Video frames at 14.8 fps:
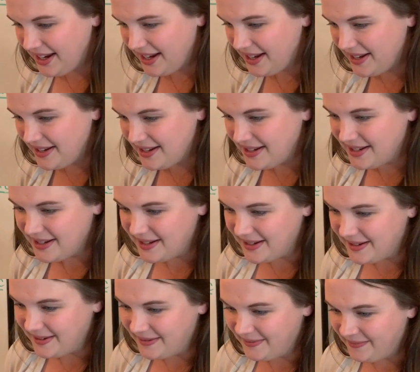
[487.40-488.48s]

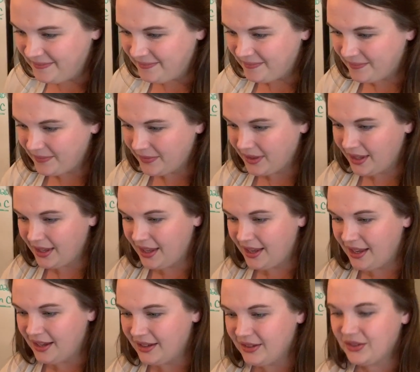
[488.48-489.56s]
Um,
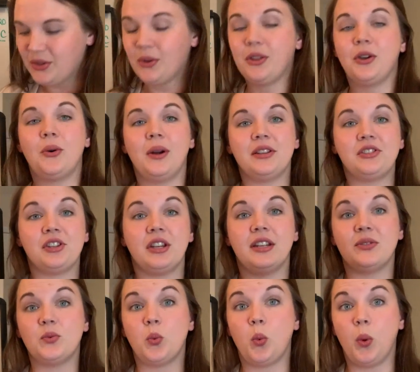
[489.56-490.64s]
so the question
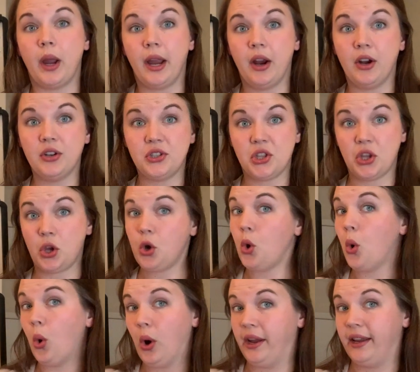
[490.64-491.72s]
is, where's the
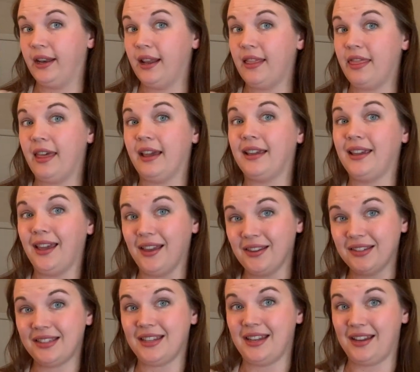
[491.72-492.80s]
coin that
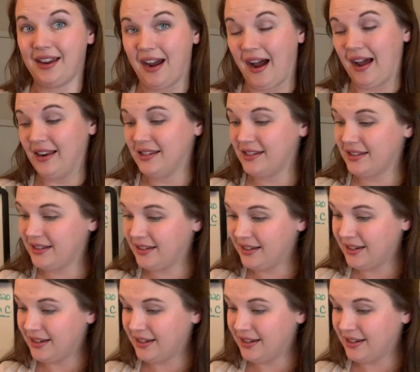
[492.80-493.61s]
Kelsey got?